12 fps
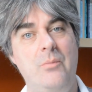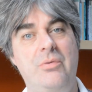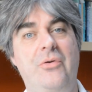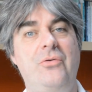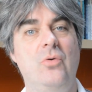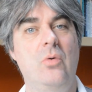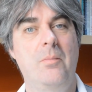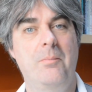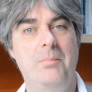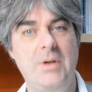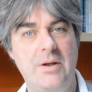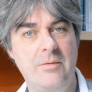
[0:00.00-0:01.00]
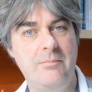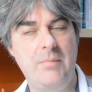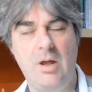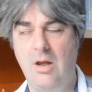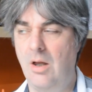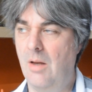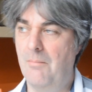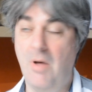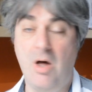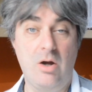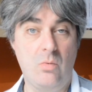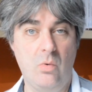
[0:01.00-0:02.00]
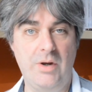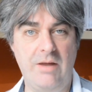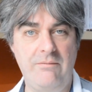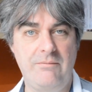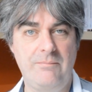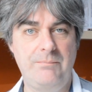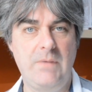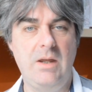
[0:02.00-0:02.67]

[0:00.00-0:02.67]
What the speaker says: Bristol Blenheim Mark 1F,